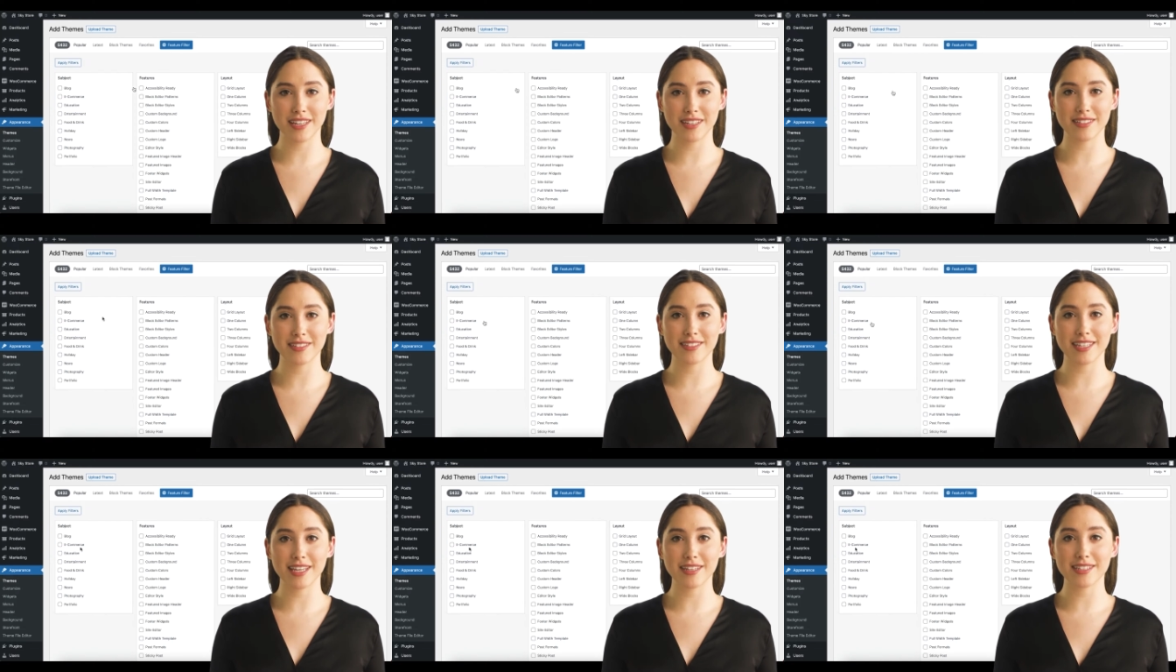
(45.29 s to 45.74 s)

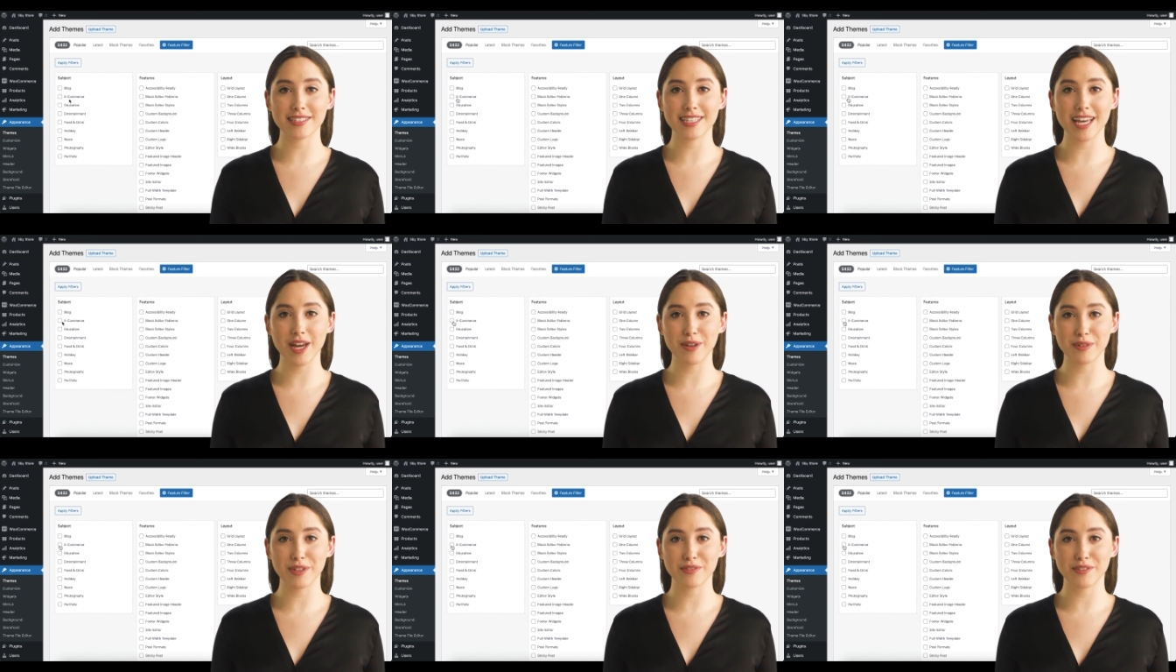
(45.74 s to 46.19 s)
seeing as
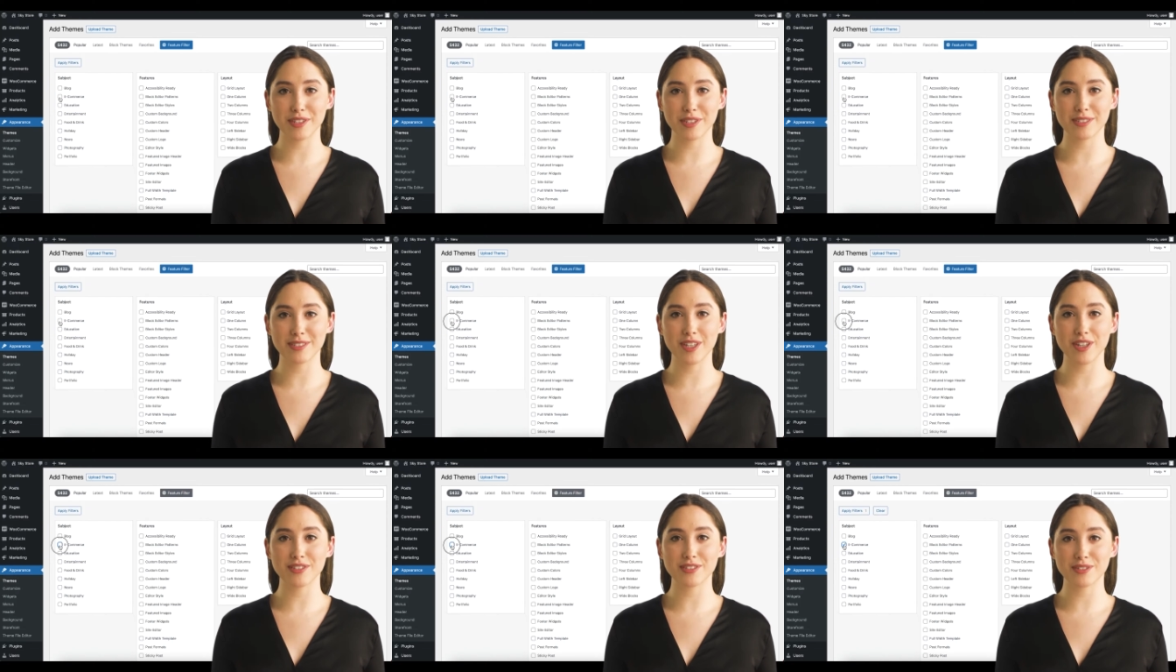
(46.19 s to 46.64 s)
how
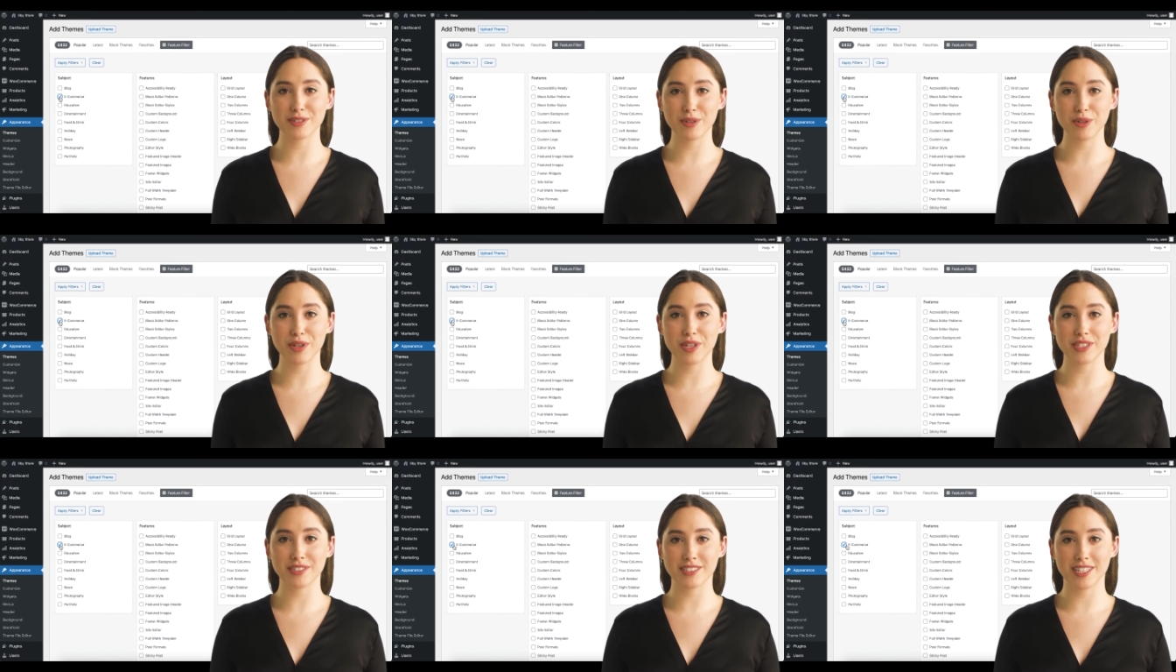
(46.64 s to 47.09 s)
reviews are
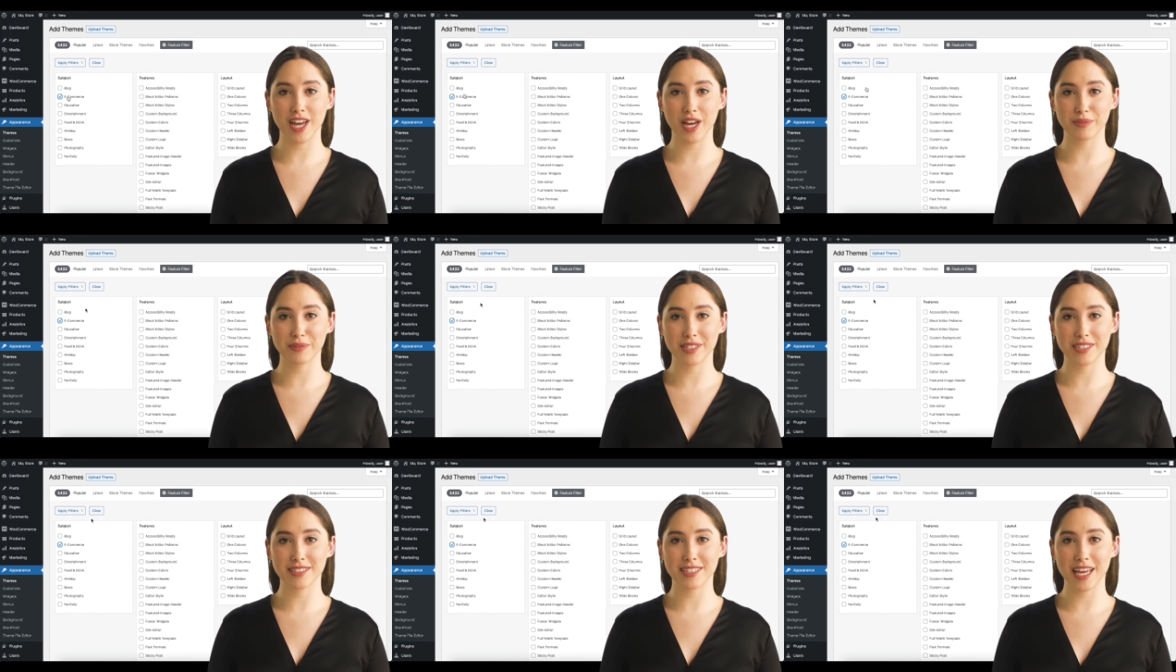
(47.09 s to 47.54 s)
stored as
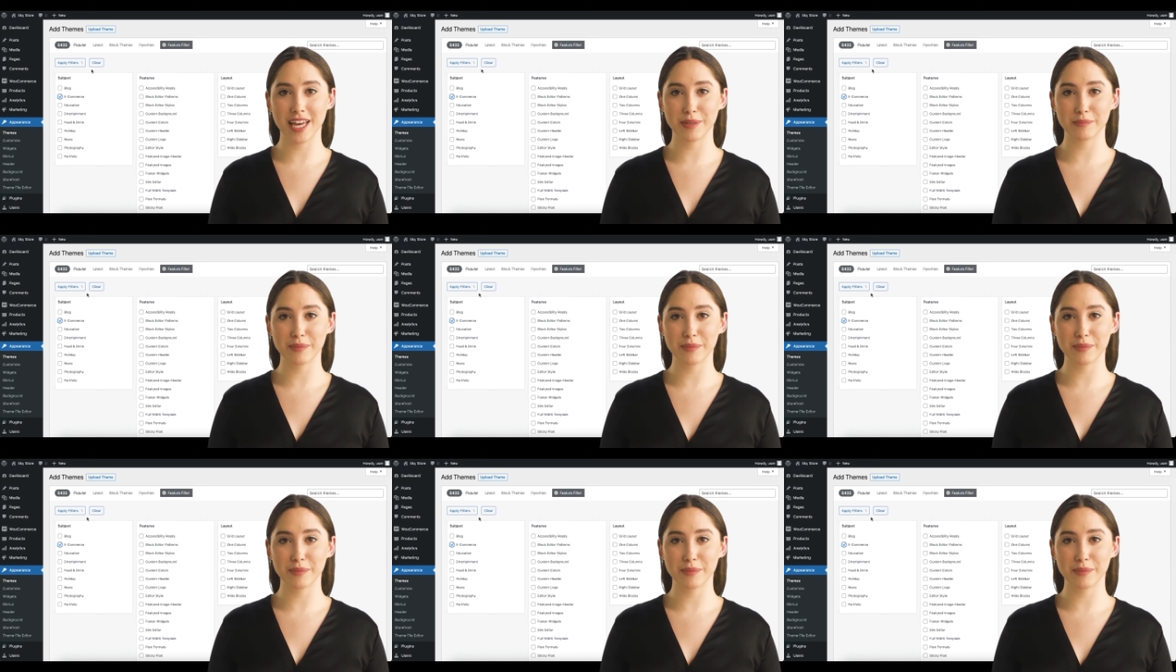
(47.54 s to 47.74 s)
comments